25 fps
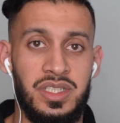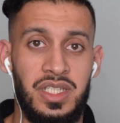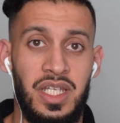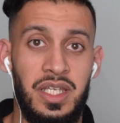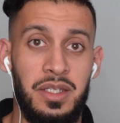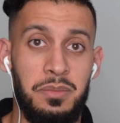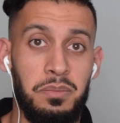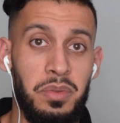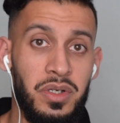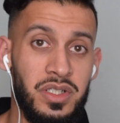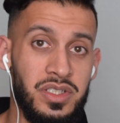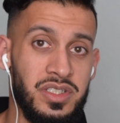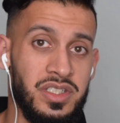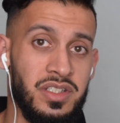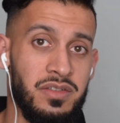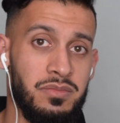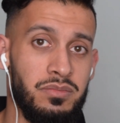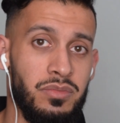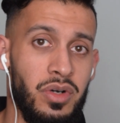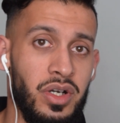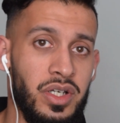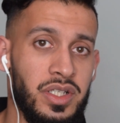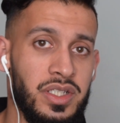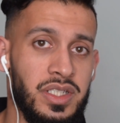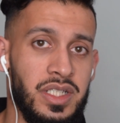stay positive
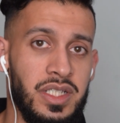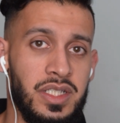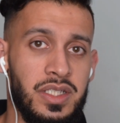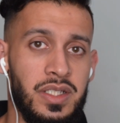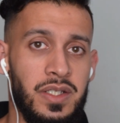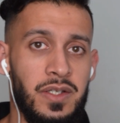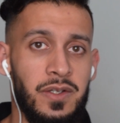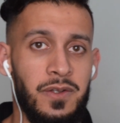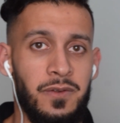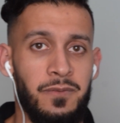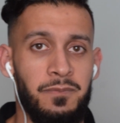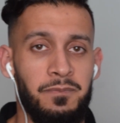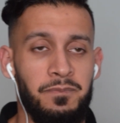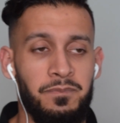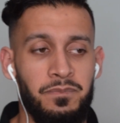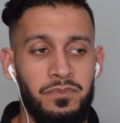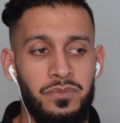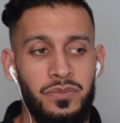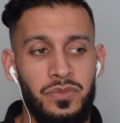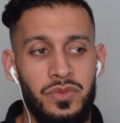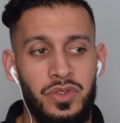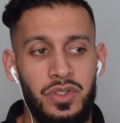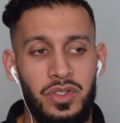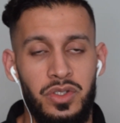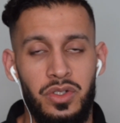minded,
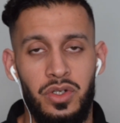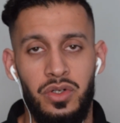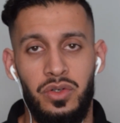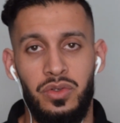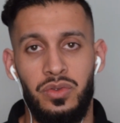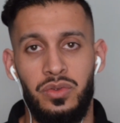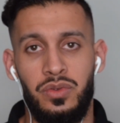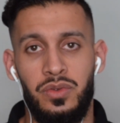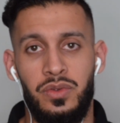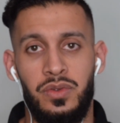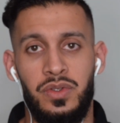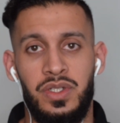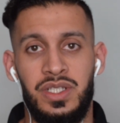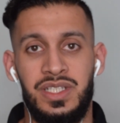you know,